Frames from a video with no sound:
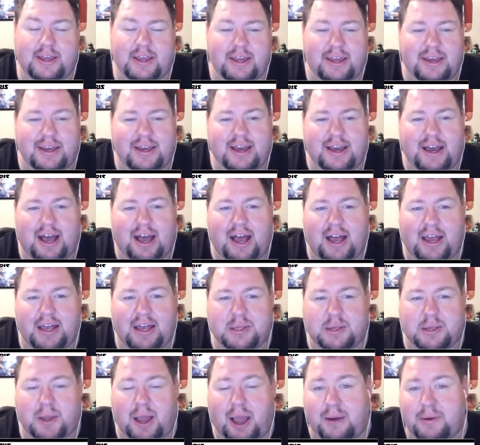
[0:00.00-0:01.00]

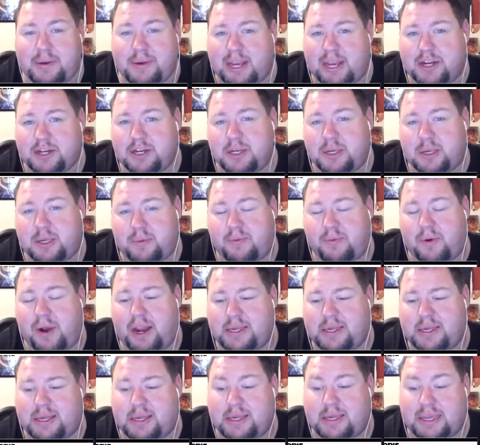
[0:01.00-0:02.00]
So I was actually surprised
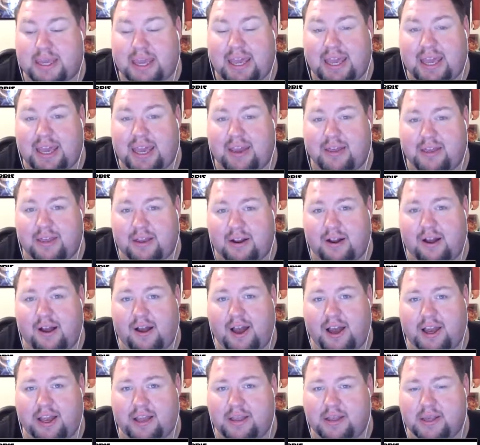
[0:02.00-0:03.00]
to see Ethan Hawke
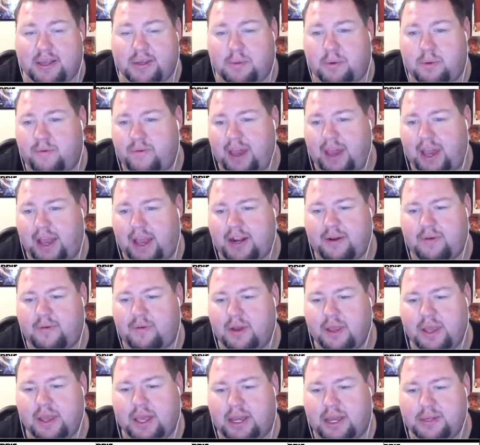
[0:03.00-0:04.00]
in this movie. I didn't
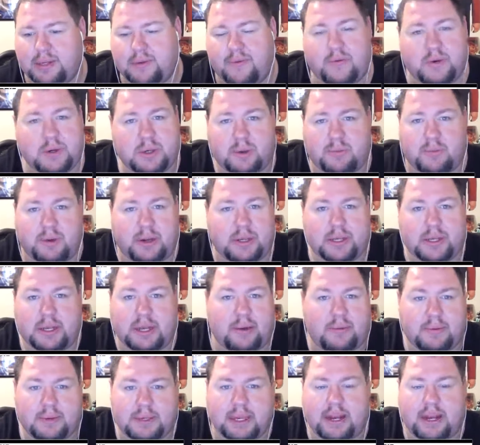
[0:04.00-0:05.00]
realize for some reason he
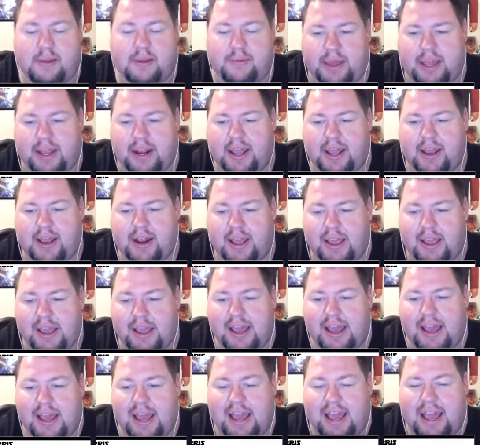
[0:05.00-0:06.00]
was going to be in it.
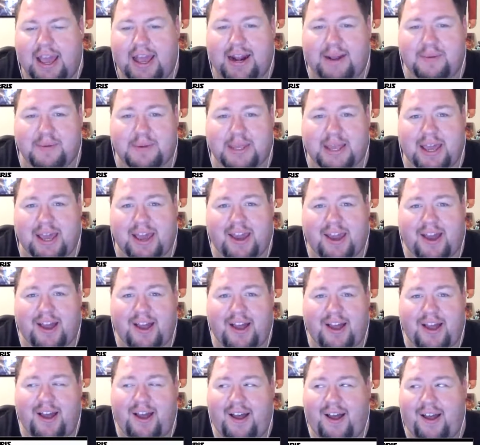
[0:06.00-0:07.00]
And I was like,
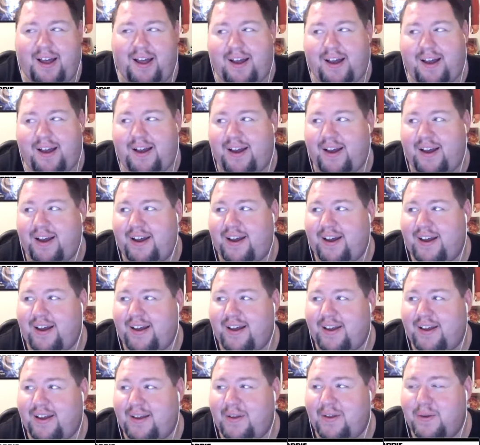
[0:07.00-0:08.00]

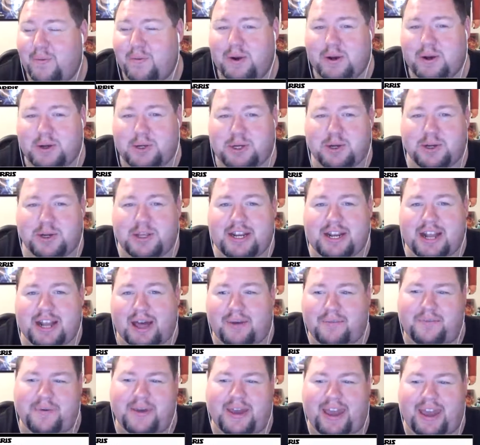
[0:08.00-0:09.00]
where's Julie
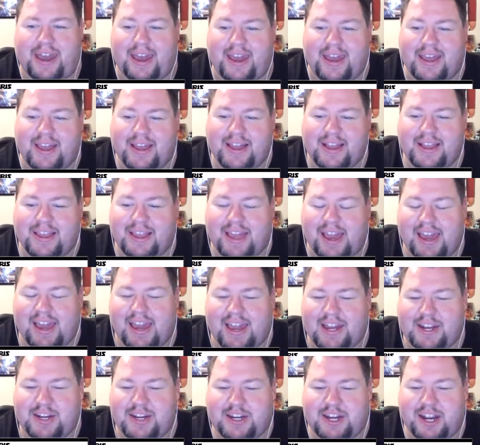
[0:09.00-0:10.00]
Delpy? Like, is
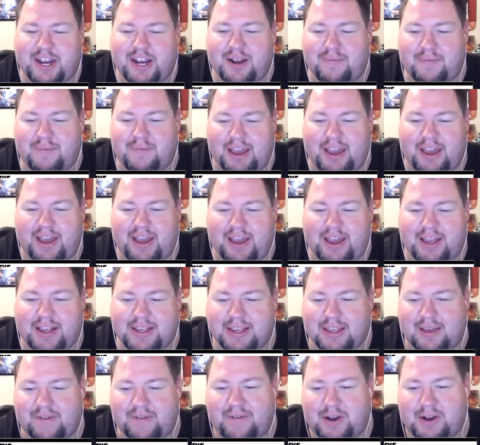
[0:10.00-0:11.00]
she going to be his
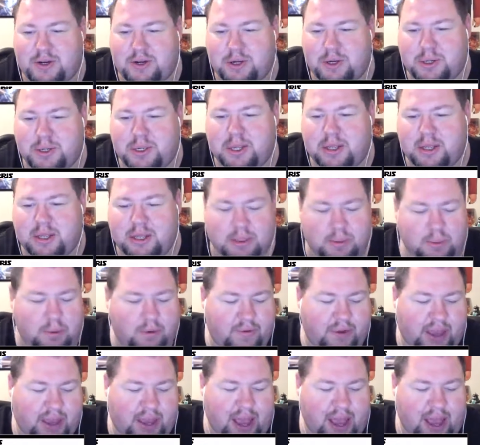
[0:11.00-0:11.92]
love interest in this movie?